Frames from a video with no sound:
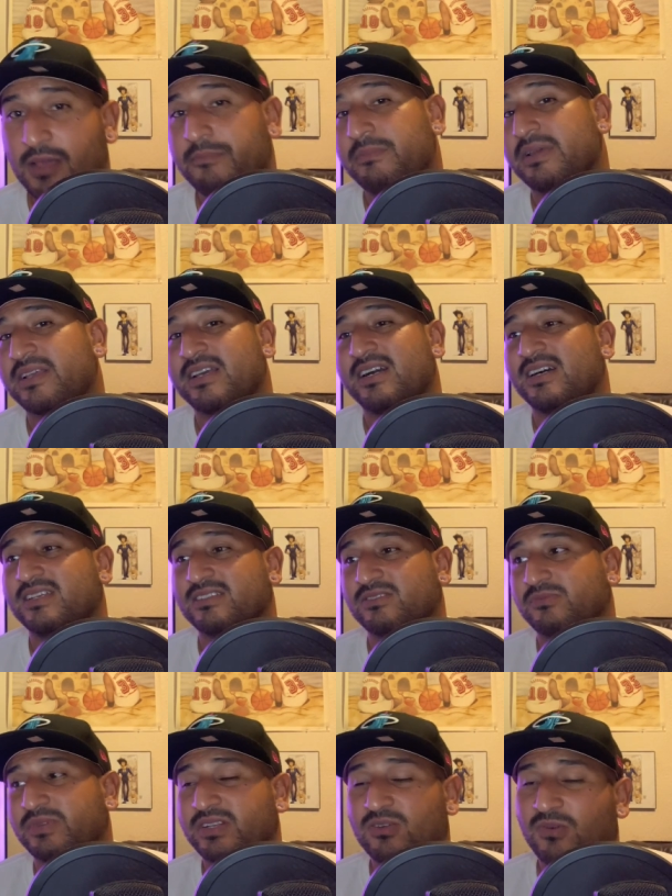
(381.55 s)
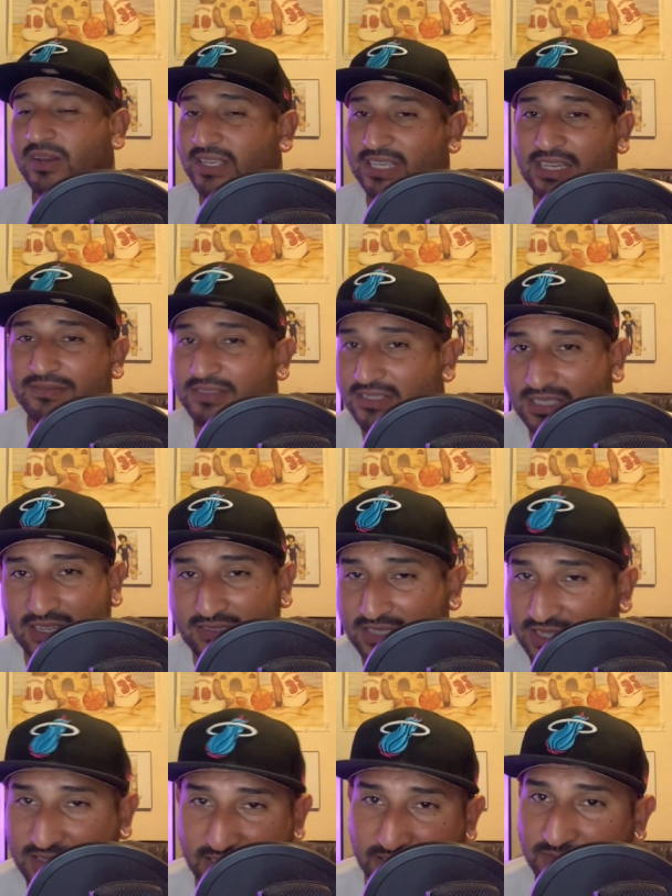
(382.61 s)
because we don't want to give the
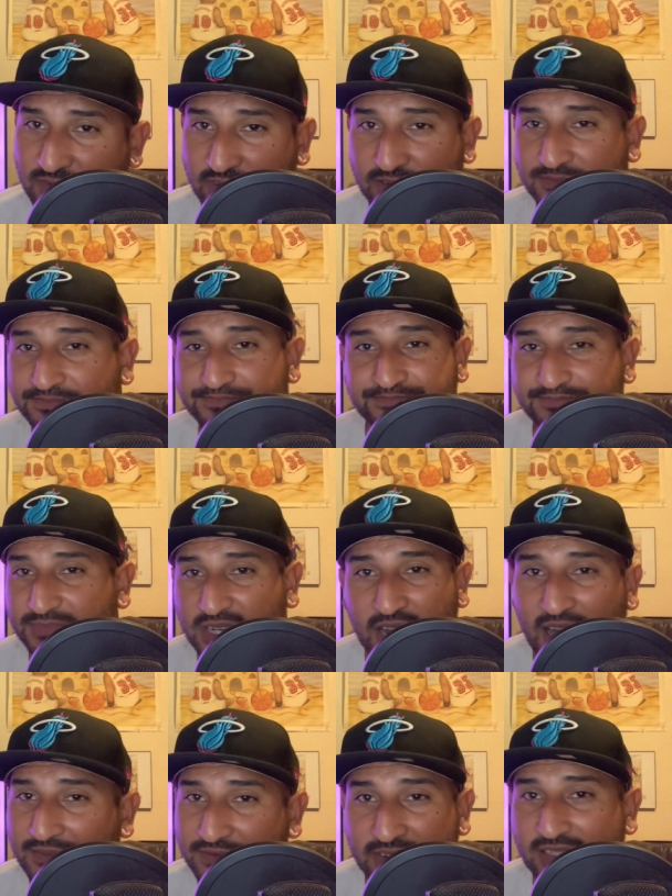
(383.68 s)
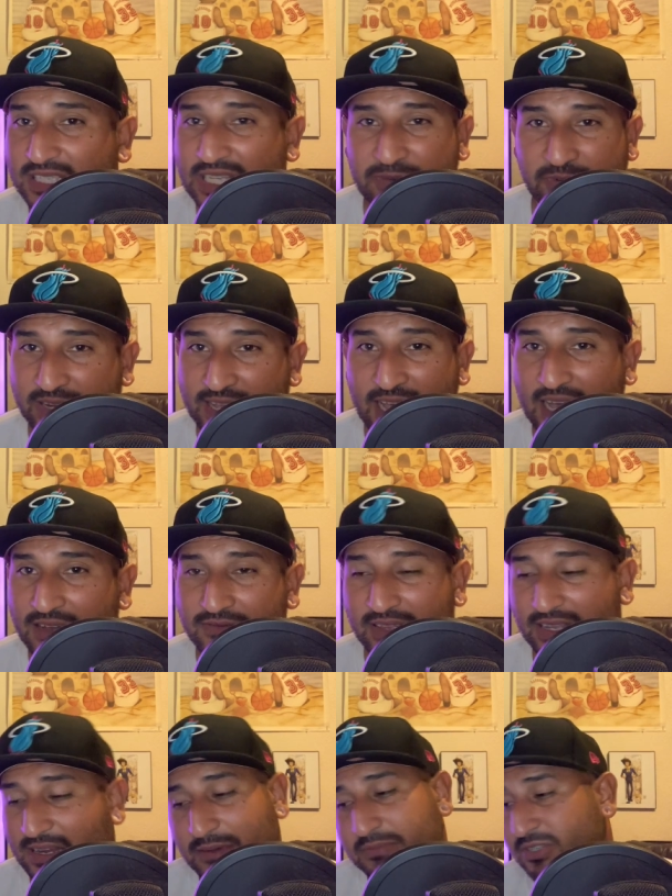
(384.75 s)
Celtics any more confidence than they already have. Like,
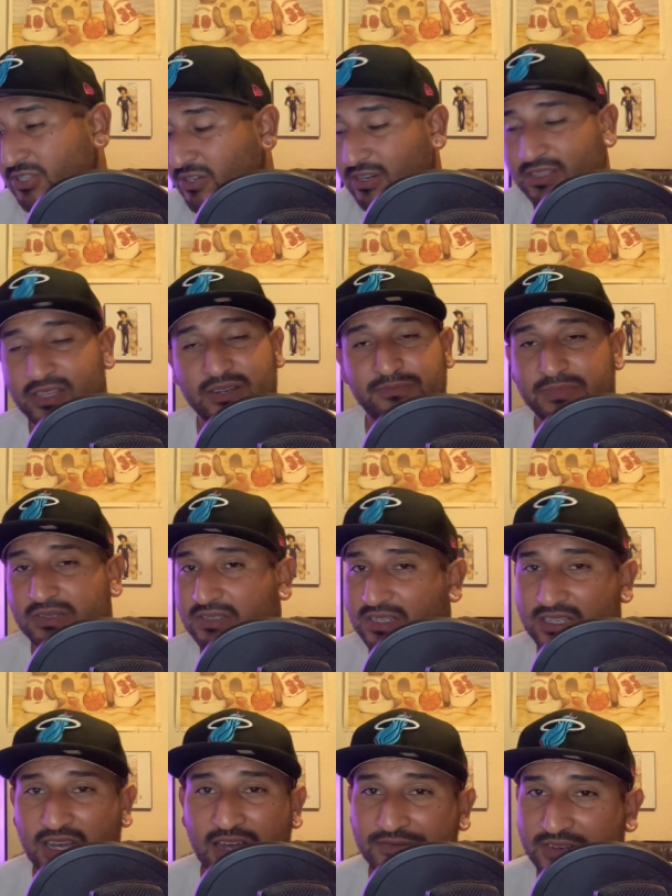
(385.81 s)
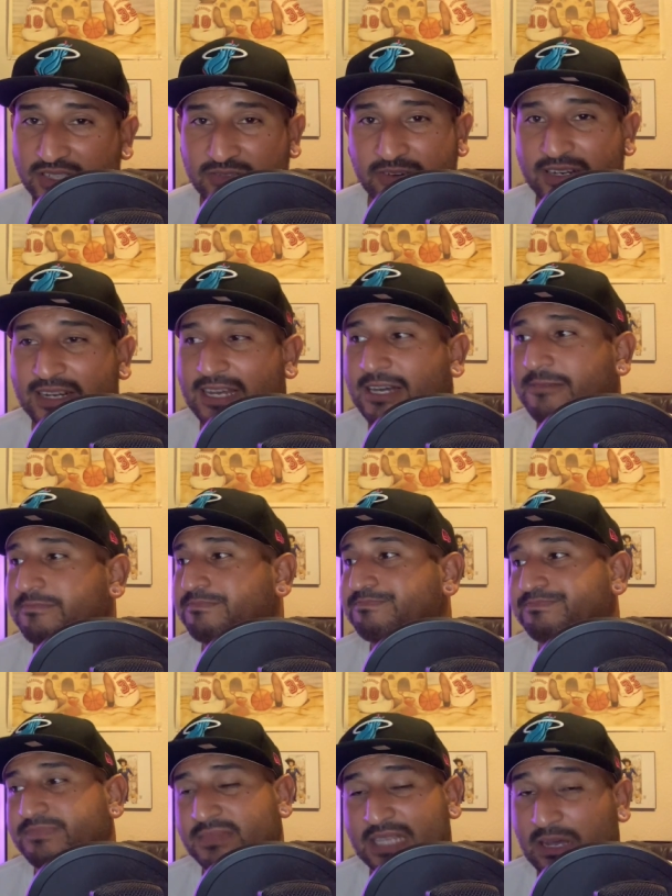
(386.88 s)
I'm sure they're building confidence right now.
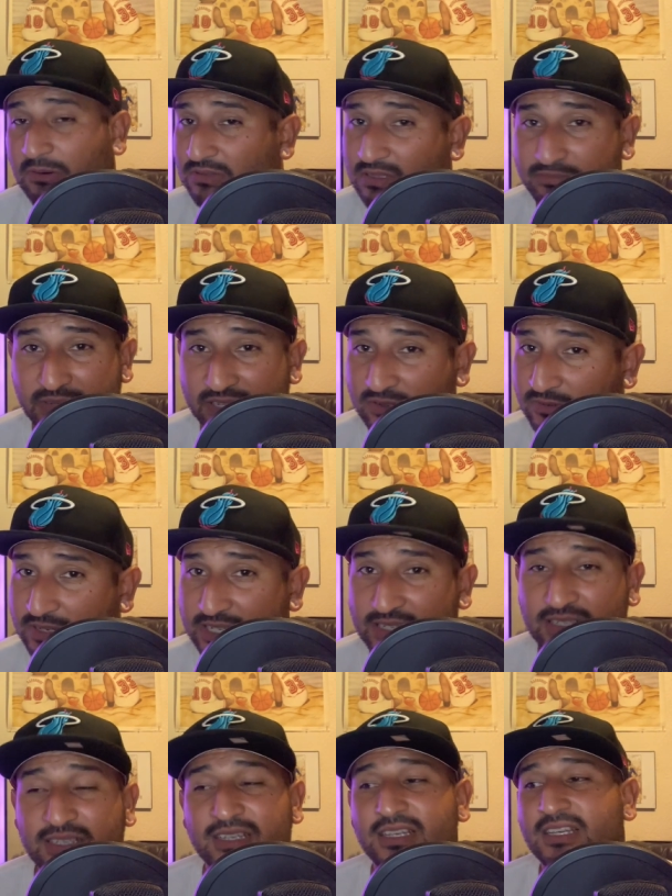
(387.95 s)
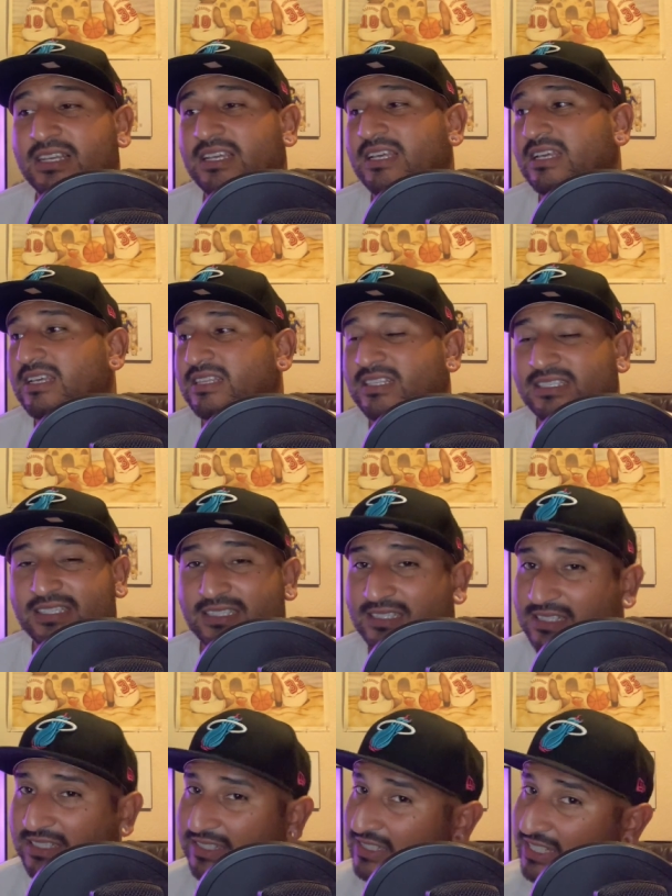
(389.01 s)
That was a big win. This
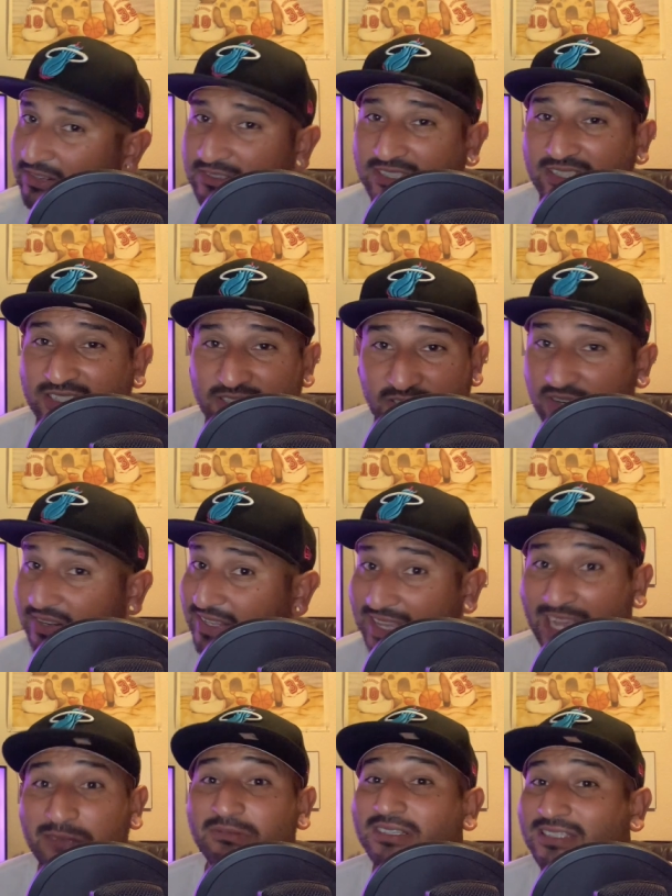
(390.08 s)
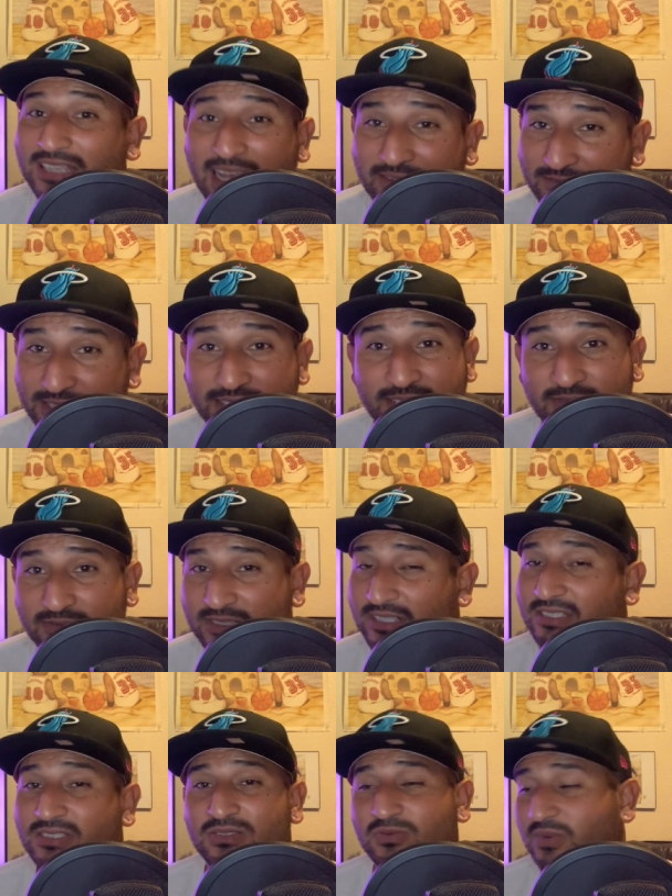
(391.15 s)
series can still go to Game 7, which
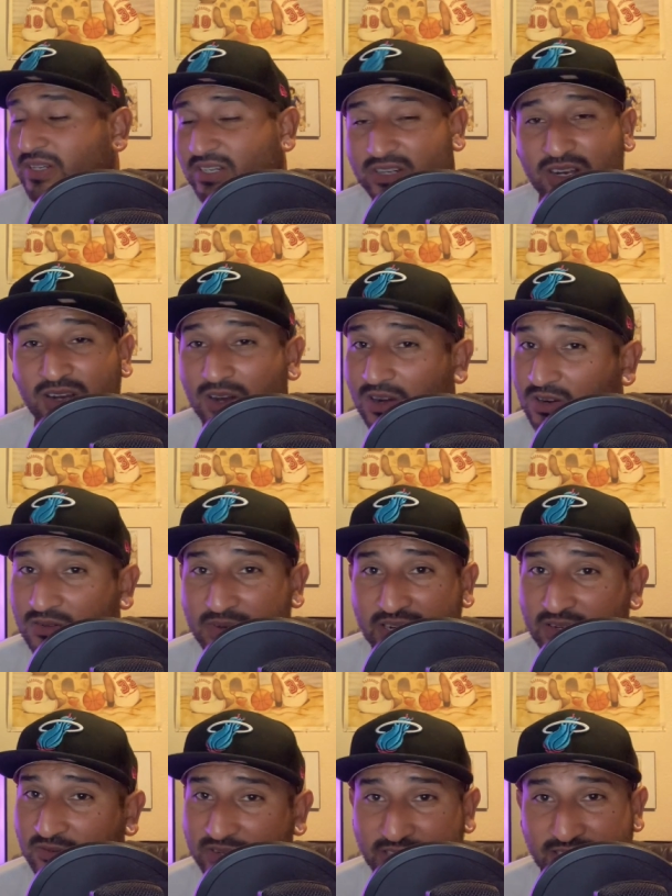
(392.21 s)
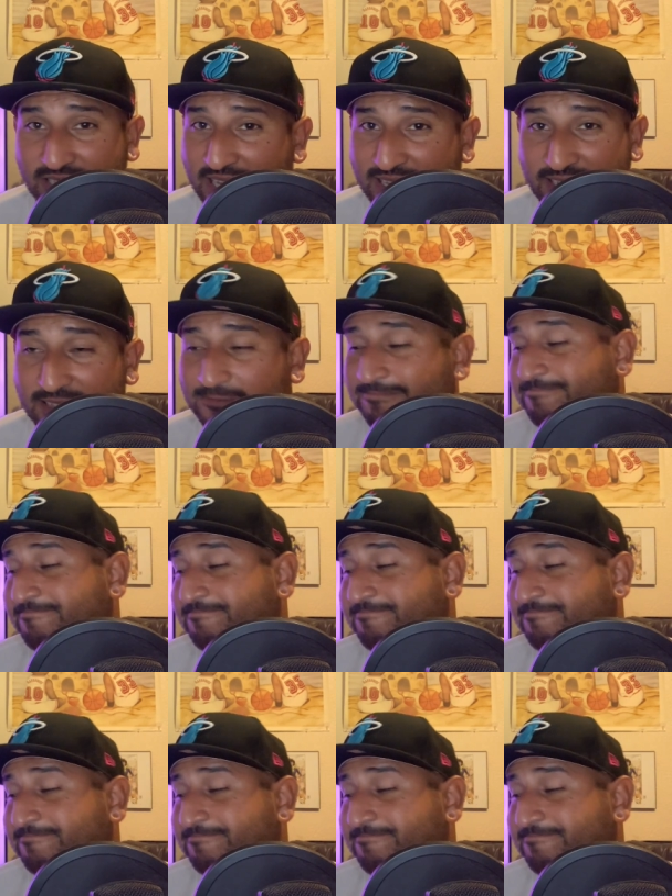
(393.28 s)
is win or go home. Anyone could take it.